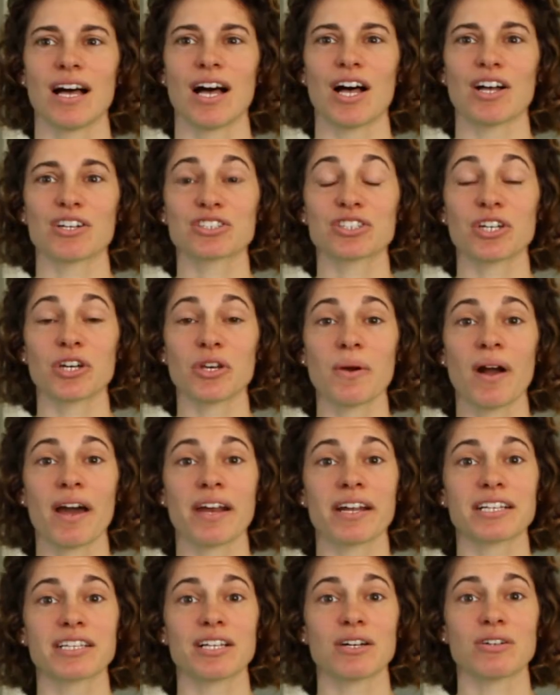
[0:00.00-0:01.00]
I'll show you how
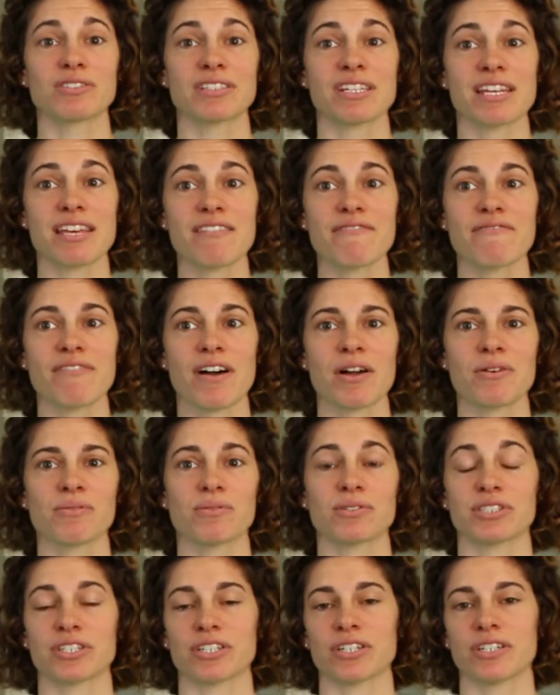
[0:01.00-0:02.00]
to close an e-file
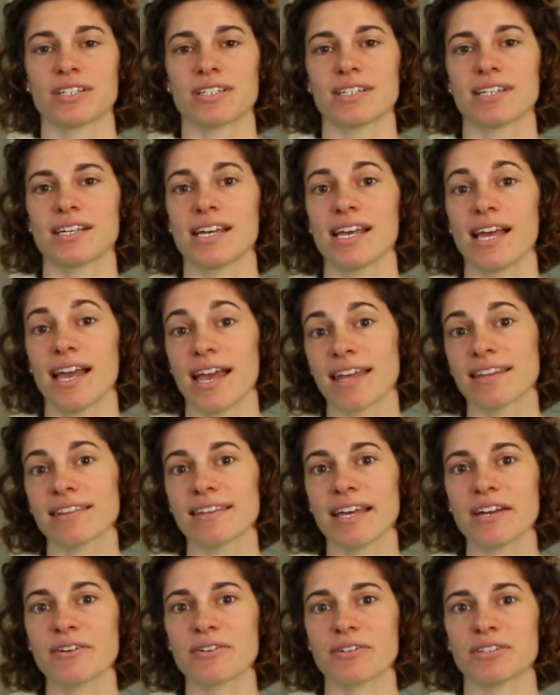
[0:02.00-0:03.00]
return, and
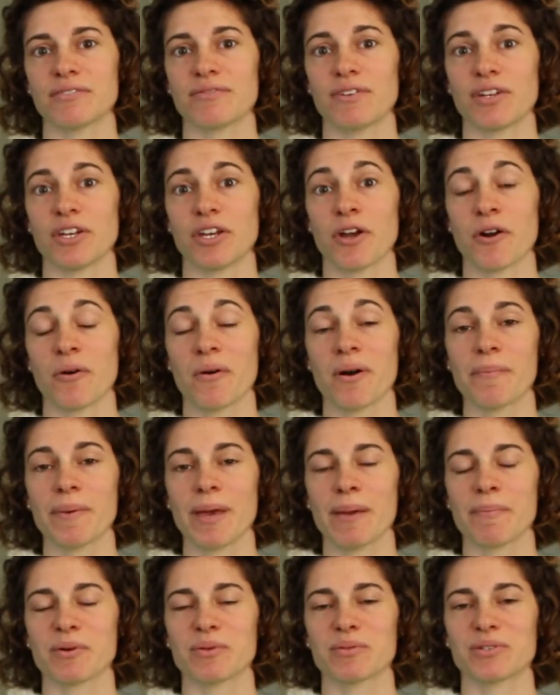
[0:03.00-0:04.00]
later in the video, a paper